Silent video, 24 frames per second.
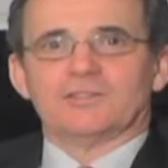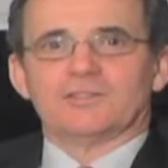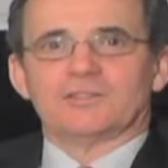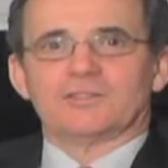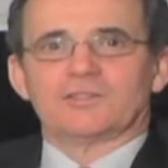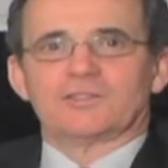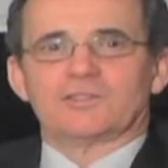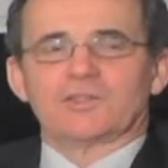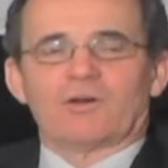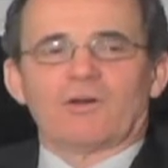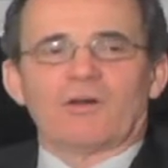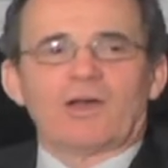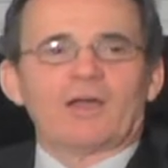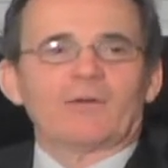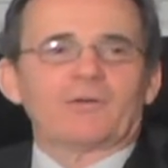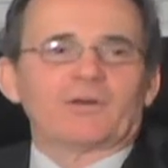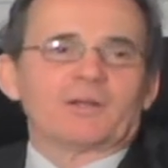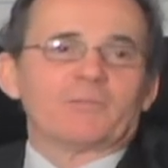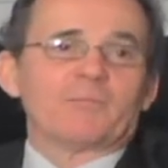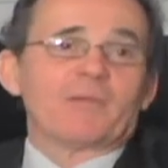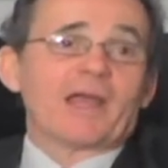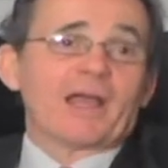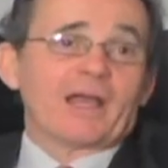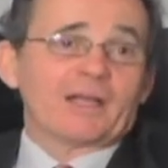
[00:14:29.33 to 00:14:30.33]
So I would
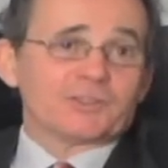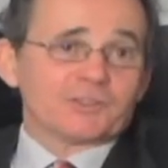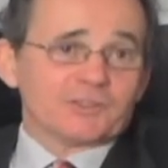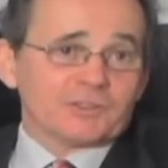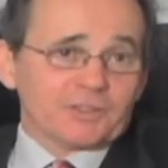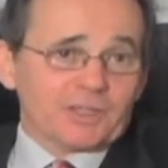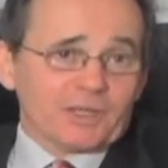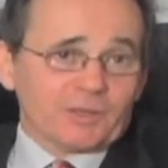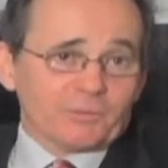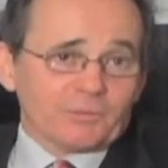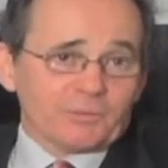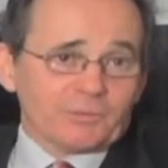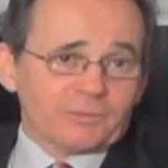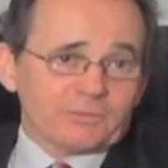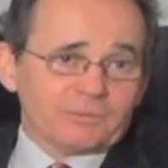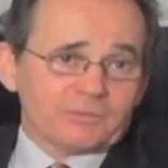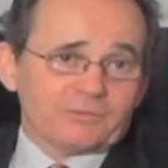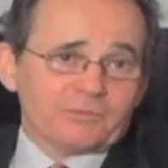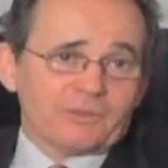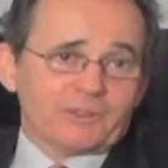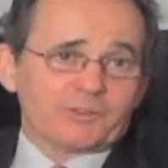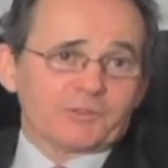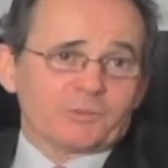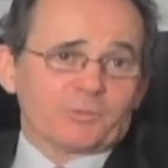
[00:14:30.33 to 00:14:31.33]
imagine that
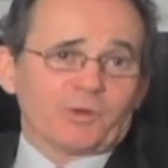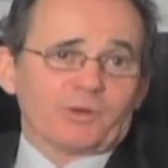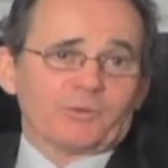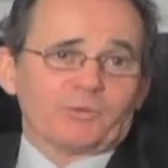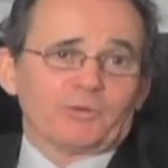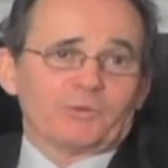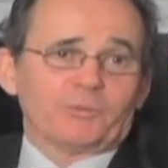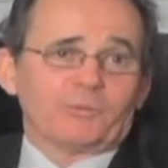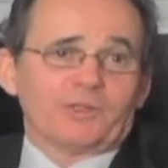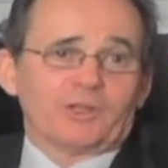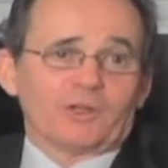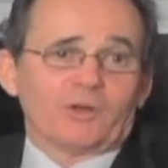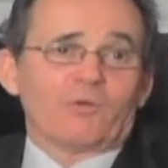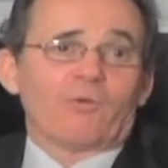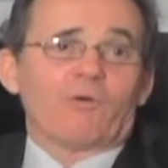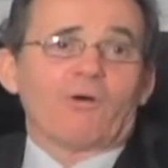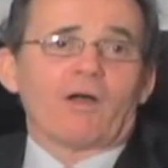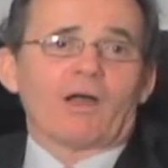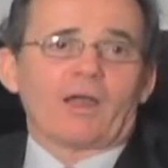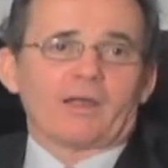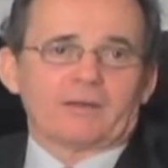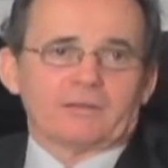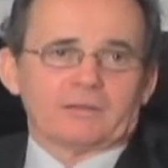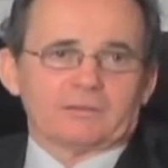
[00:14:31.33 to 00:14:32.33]
VentriPoint will be
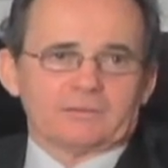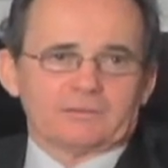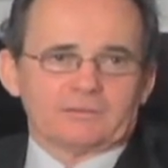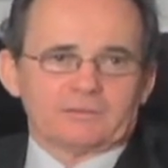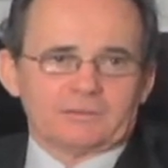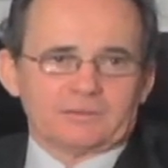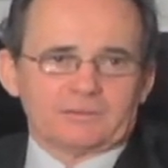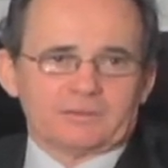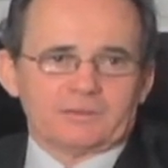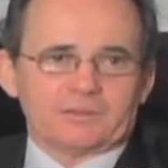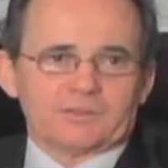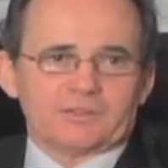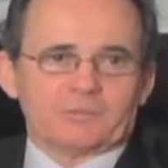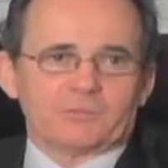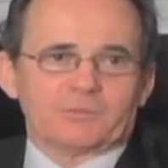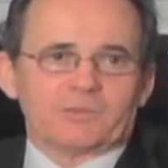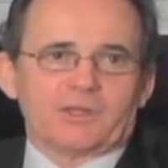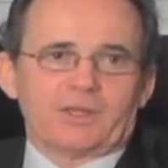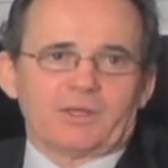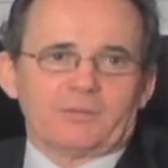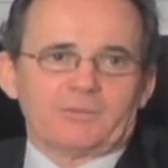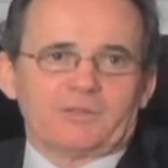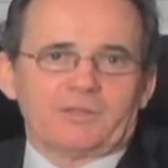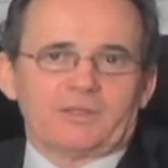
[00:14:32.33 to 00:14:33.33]
acquired
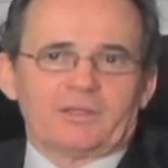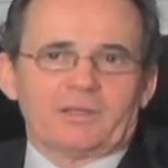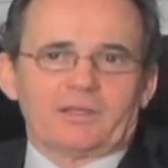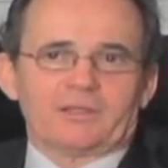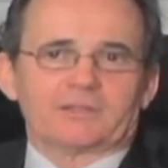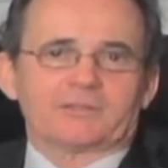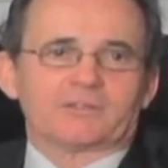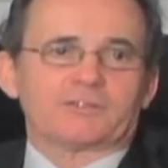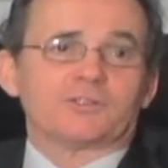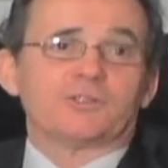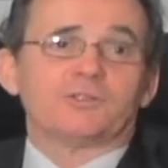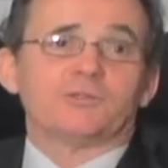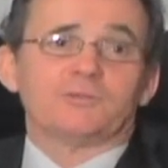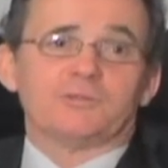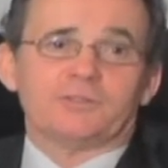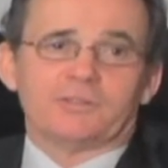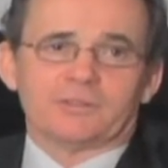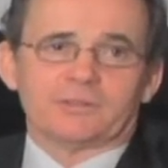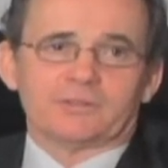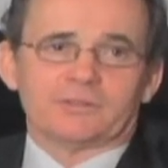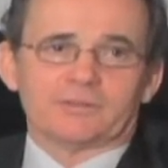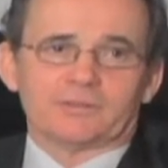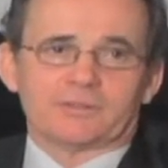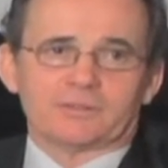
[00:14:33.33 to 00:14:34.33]
sometime in the next 2
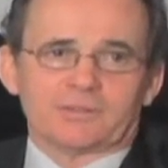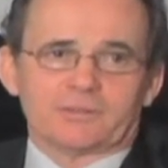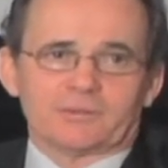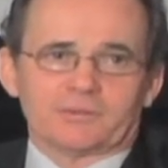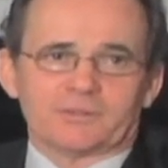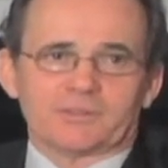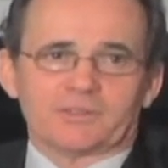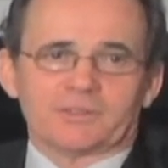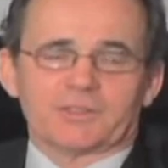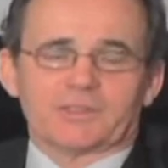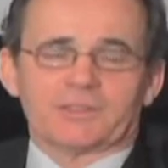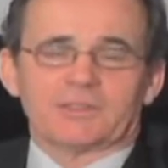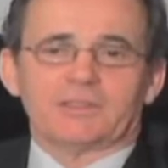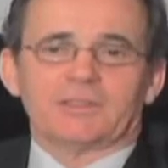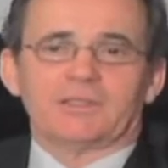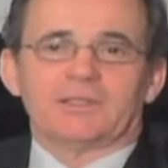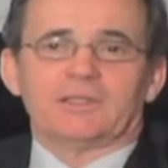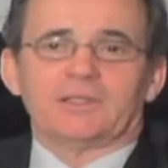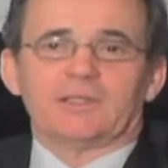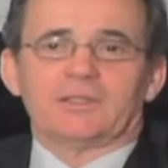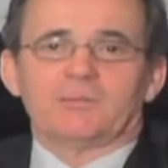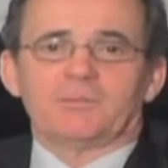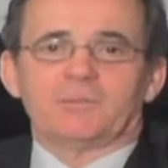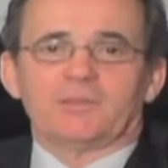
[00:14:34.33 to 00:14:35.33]
years, I would say,
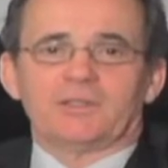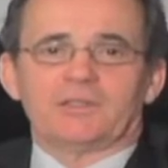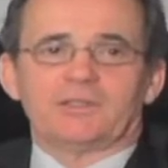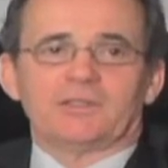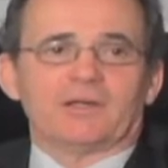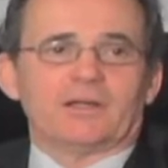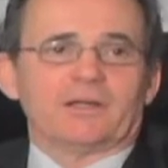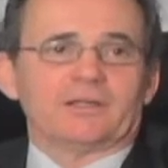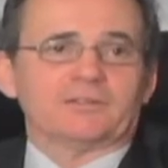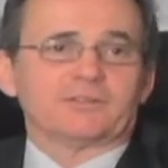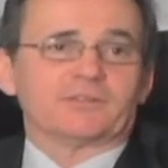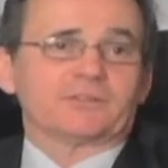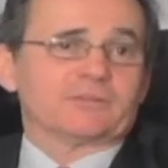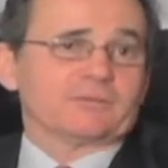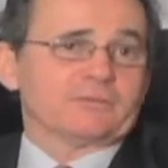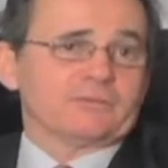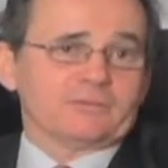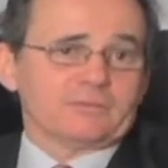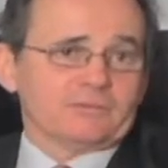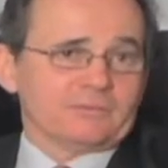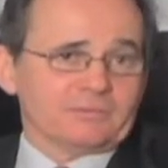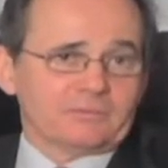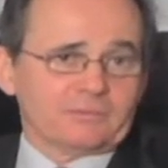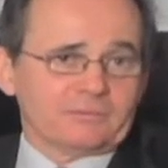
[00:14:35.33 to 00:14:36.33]
because
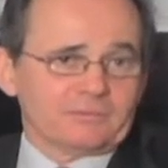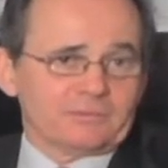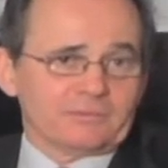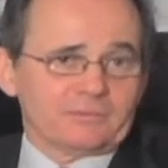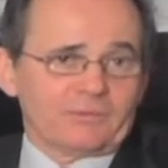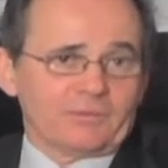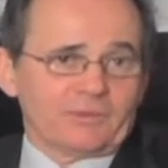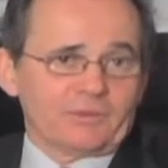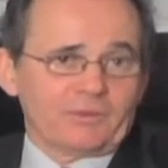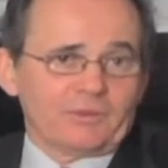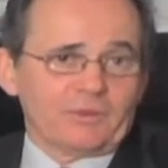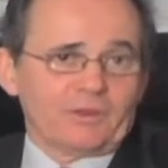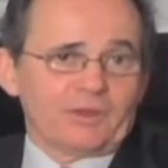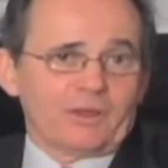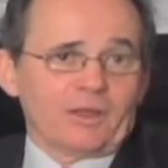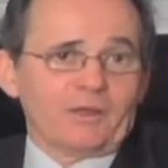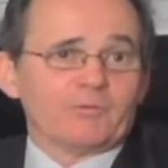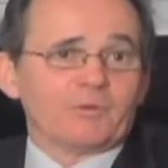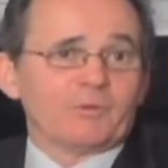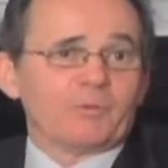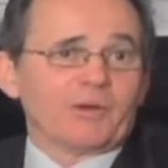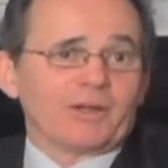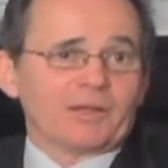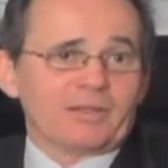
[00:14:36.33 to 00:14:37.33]

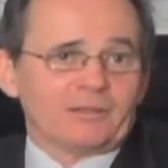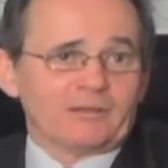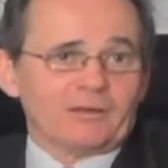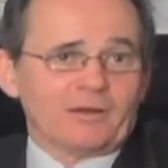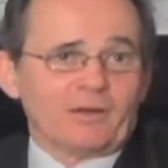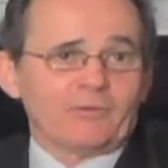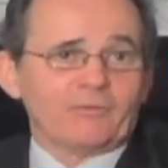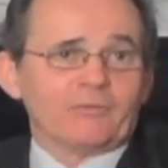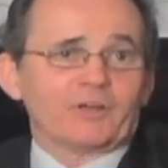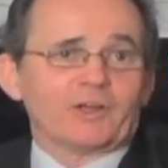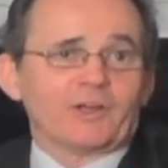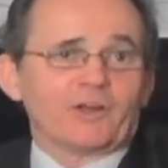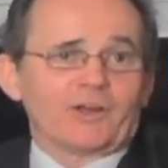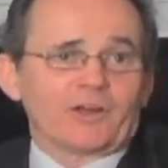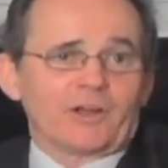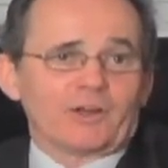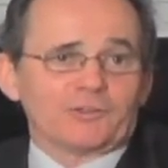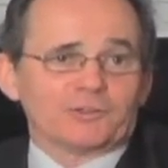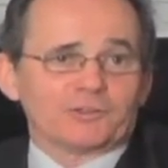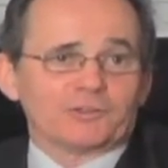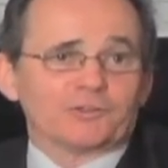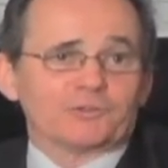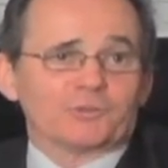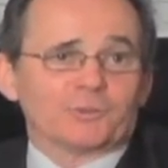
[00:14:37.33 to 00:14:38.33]
every
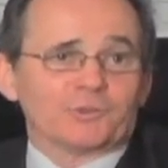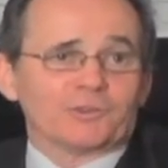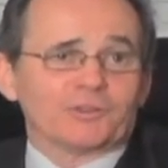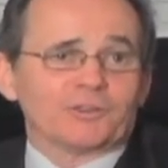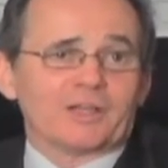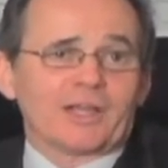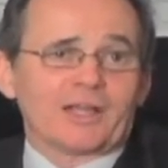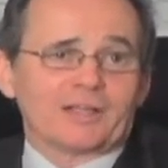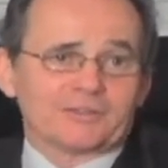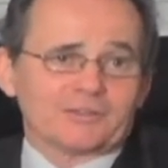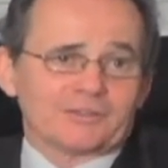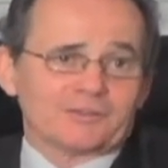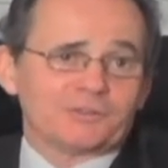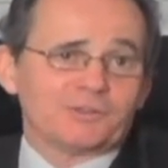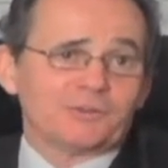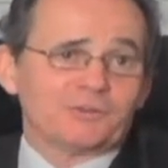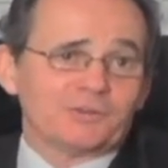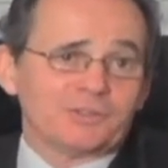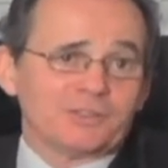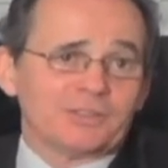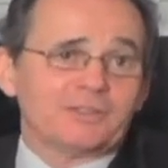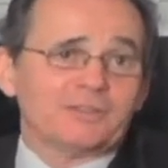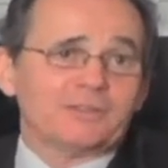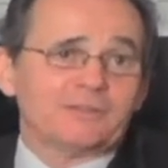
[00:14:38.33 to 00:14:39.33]
cardiologist in the world has a
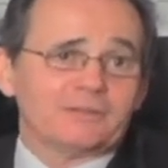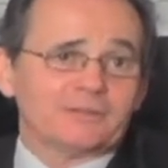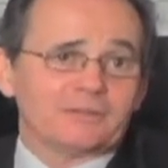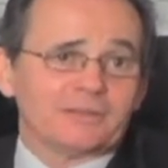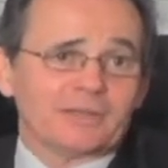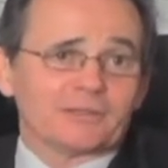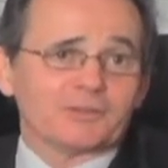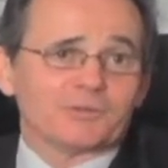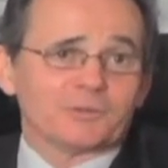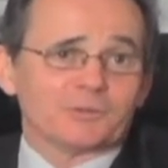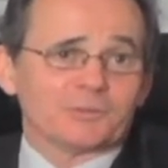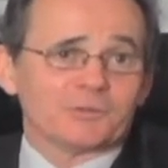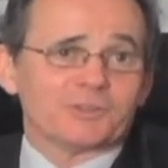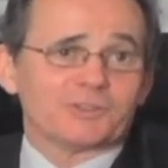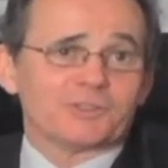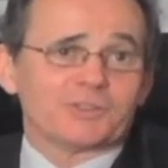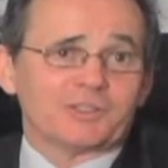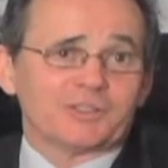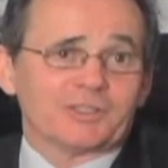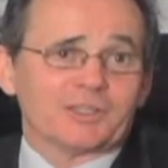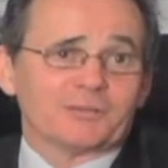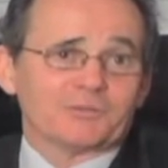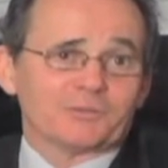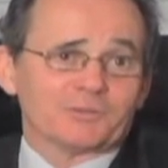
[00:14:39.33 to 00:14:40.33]
2D echo
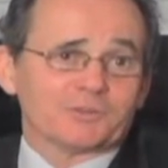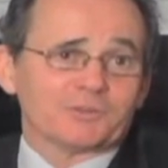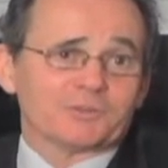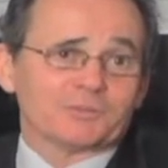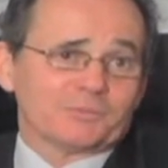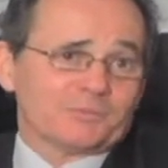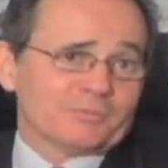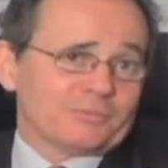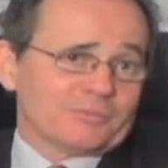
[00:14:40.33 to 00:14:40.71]
machine that was